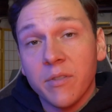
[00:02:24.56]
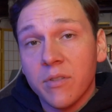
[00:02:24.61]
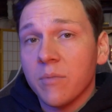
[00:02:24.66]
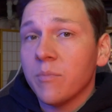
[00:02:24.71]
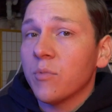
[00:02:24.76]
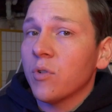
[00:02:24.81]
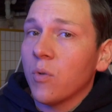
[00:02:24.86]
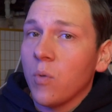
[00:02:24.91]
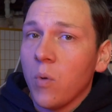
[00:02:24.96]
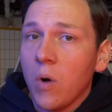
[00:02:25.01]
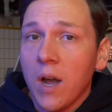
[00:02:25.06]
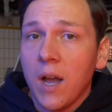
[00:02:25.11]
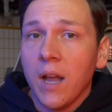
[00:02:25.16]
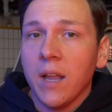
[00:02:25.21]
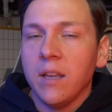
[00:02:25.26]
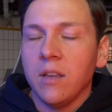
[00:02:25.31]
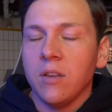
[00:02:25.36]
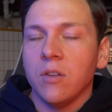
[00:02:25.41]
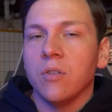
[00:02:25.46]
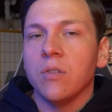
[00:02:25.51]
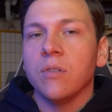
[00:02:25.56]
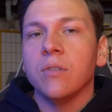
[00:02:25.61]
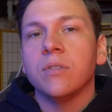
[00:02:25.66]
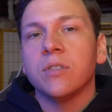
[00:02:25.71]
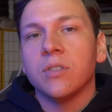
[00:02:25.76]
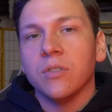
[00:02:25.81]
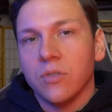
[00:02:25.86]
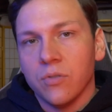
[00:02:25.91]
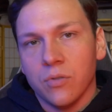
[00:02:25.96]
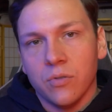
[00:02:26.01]
of them require you
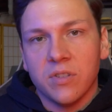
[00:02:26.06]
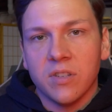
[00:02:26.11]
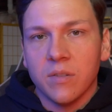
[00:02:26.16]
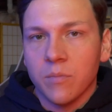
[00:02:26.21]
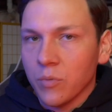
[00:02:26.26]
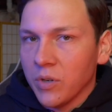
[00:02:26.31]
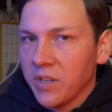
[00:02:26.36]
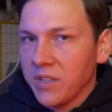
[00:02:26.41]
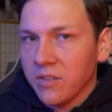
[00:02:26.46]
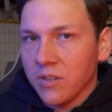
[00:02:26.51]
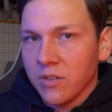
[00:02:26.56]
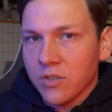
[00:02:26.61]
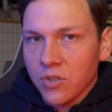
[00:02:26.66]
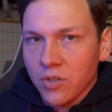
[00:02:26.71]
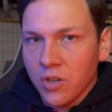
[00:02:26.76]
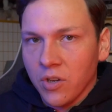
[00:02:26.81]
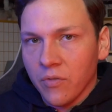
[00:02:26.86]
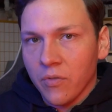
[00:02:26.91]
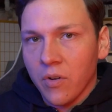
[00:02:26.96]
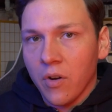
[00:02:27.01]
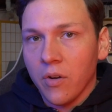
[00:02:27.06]
to do some research on your